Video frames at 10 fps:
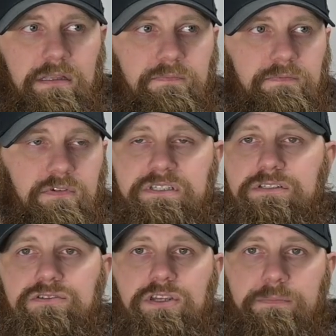
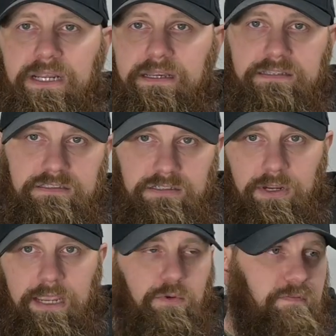versus jumping on
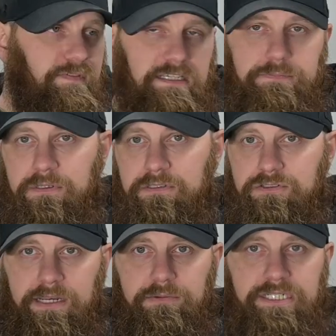Instagram or Facebook
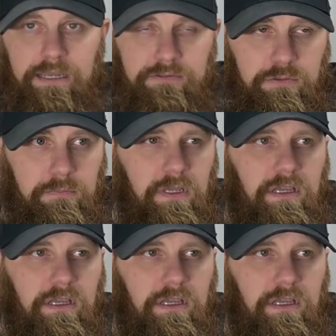trying to reach out to them.